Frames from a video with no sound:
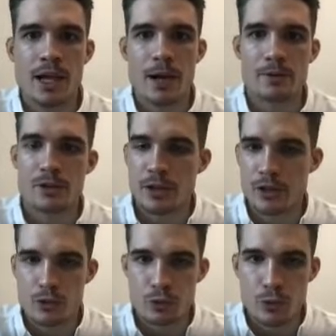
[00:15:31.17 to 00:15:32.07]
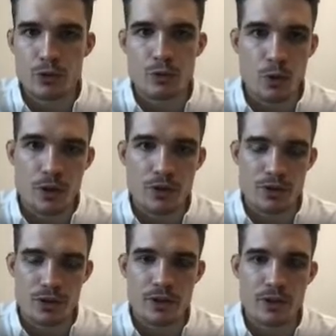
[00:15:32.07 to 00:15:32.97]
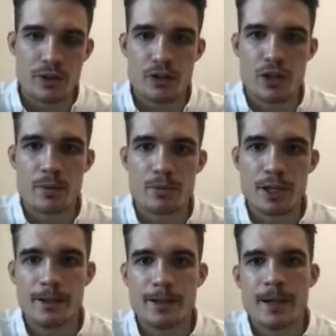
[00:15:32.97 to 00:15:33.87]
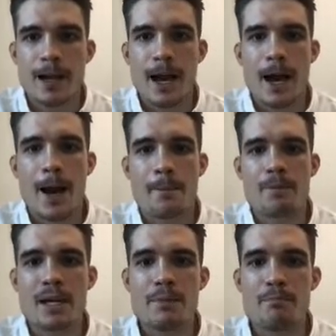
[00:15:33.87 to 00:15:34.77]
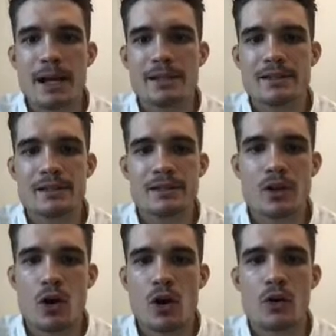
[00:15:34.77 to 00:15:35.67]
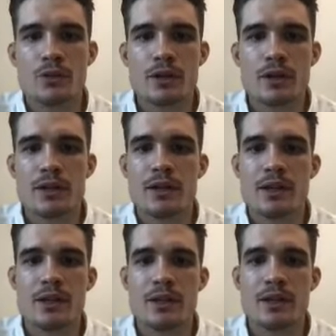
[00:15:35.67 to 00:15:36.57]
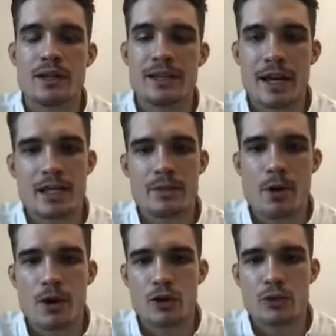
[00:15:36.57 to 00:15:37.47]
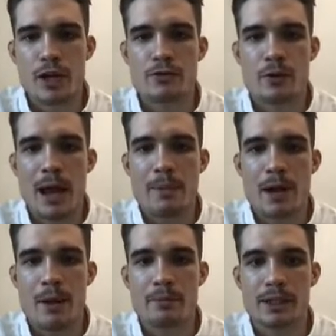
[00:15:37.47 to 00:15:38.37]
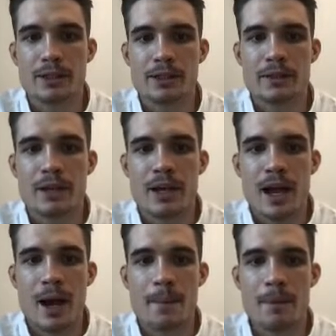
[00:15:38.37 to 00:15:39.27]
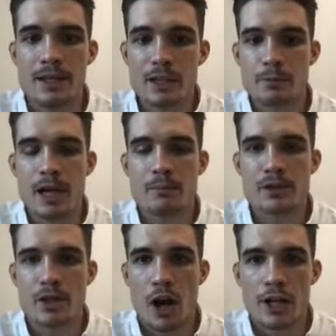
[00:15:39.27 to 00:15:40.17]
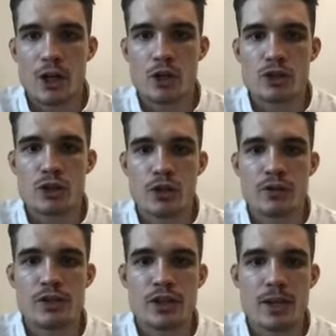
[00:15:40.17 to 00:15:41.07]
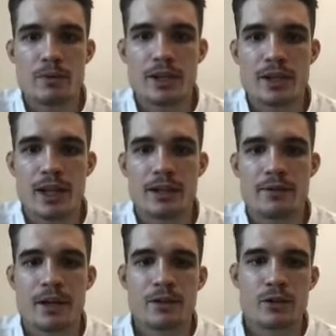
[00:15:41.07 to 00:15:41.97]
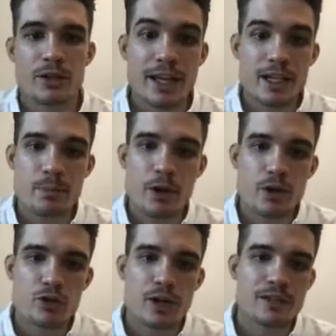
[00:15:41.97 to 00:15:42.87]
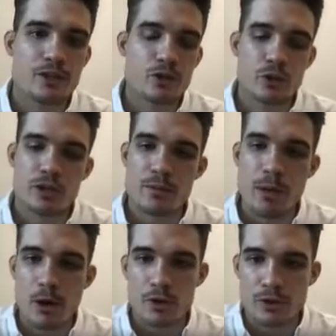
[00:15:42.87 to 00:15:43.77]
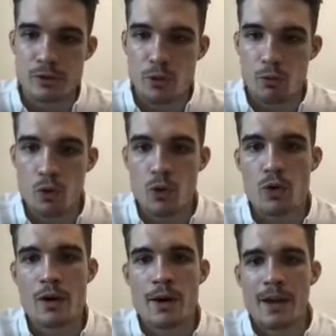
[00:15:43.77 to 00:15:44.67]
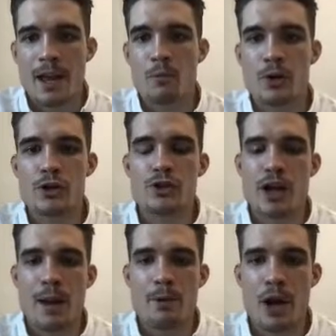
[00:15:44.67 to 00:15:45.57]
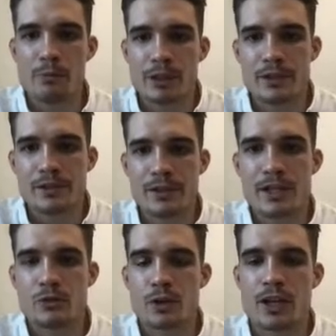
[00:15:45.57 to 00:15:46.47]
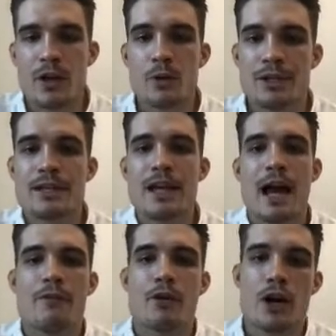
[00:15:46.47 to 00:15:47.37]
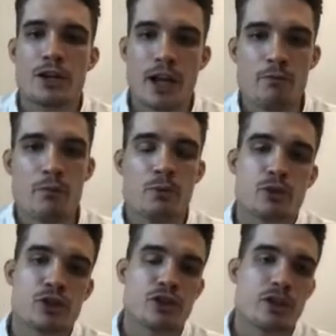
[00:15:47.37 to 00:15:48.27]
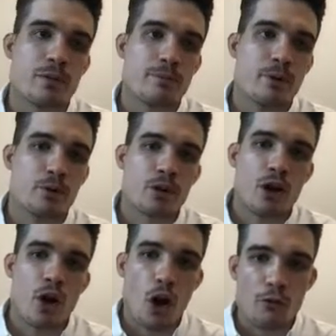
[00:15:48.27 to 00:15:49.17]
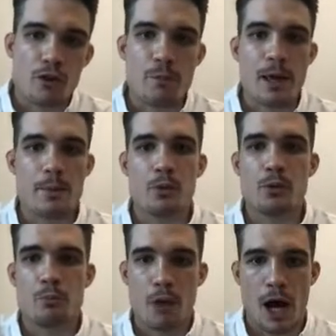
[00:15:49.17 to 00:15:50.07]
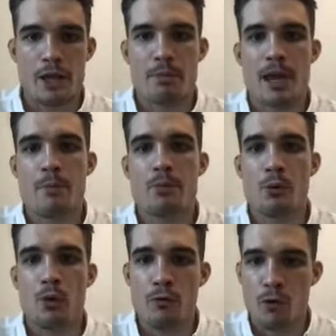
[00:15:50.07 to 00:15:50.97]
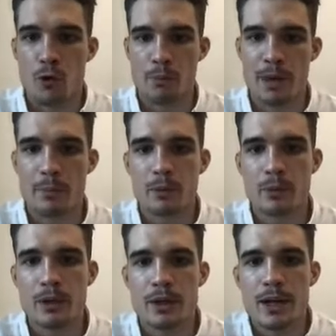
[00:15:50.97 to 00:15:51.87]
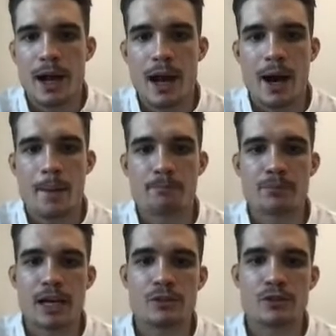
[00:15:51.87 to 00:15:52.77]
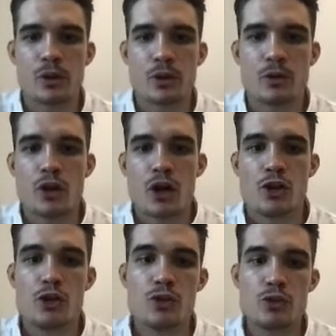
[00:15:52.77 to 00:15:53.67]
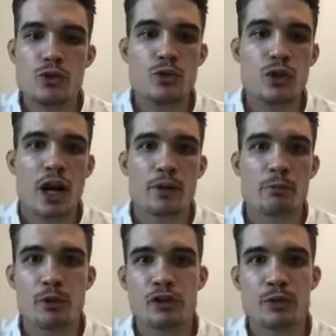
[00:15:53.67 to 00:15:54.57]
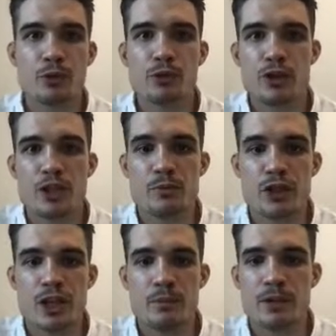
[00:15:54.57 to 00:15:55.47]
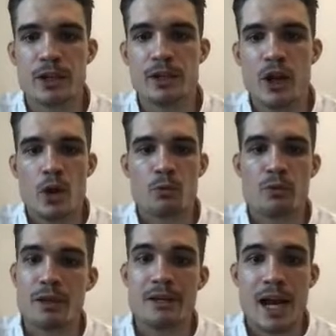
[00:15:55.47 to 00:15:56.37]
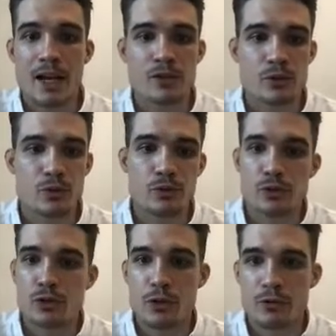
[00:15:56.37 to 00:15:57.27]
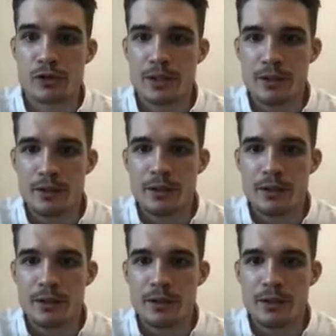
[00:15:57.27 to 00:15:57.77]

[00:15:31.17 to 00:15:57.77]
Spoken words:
still has its roots with the GMD. And he bases it on the Gettysburg Address from Abraham Lincoln. And this becomes the ideology of the GMD, okay? So the Gettysburg Address is during the American Civil War, in which Abraham Lincoln says, okay, we need to have a government which is going to be built of the people, by the people, for the people. And so the new kind of principles for the GMD would be national sovereignty,